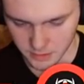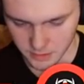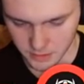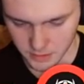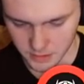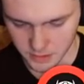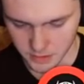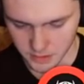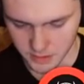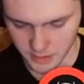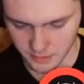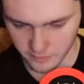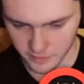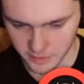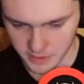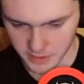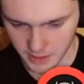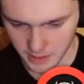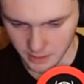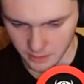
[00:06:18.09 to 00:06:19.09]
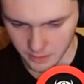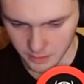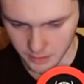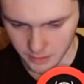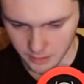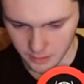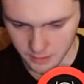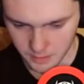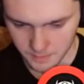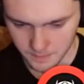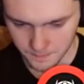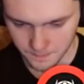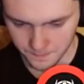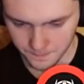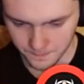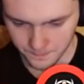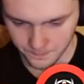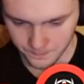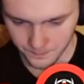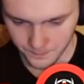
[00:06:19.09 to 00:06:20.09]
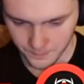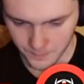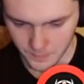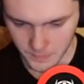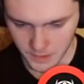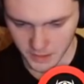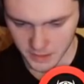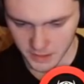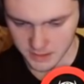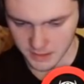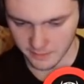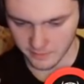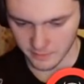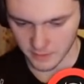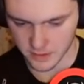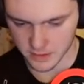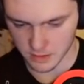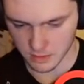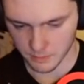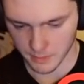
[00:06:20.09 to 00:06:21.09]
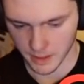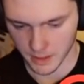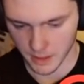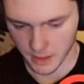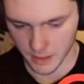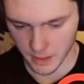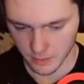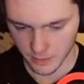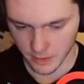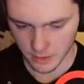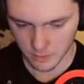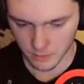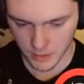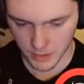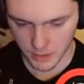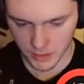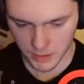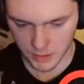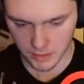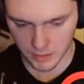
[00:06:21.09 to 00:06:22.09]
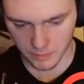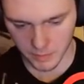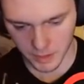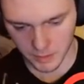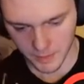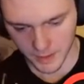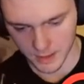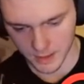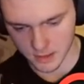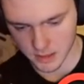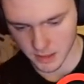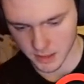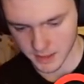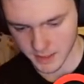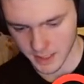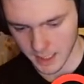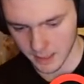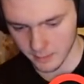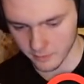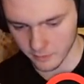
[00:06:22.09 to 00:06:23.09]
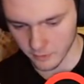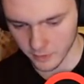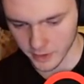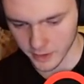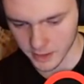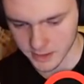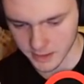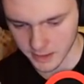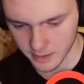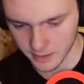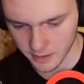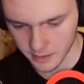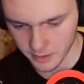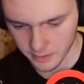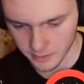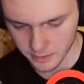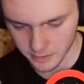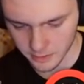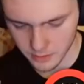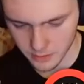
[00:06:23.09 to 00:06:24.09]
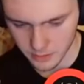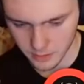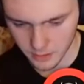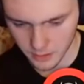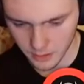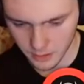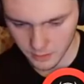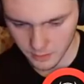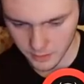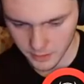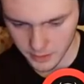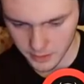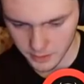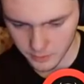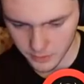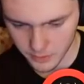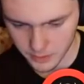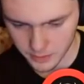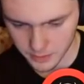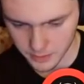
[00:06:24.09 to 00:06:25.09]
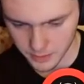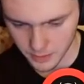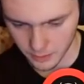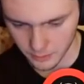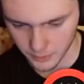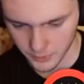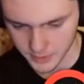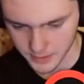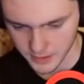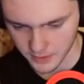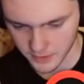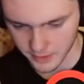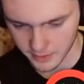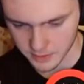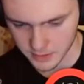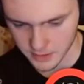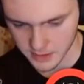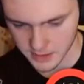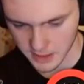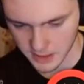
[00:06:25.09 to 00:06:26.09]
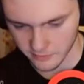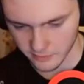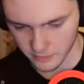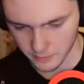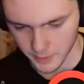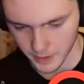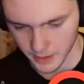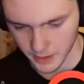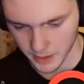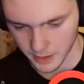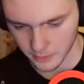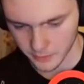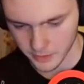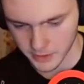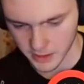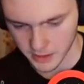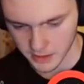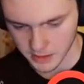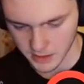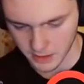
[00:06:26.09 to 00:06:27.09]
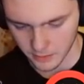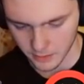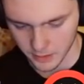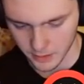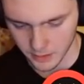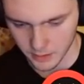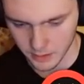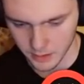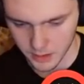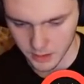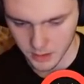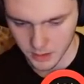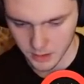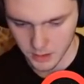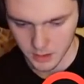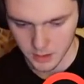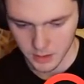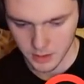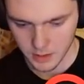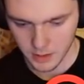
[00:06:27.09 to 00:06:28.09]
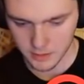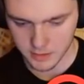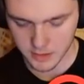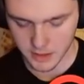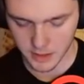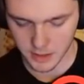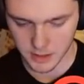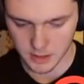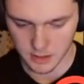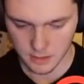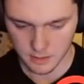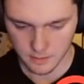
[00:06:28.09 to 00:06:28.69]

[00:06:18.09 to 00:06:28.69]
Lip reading: This is definitely tower. He doesn't have elixir and Mega Knight right away. The mini pack is gonna die before he gets down another unit. Oh, he went Dark Prince. I thought he was gonna stay for Mega Knight. We're taking tower here. That was nice.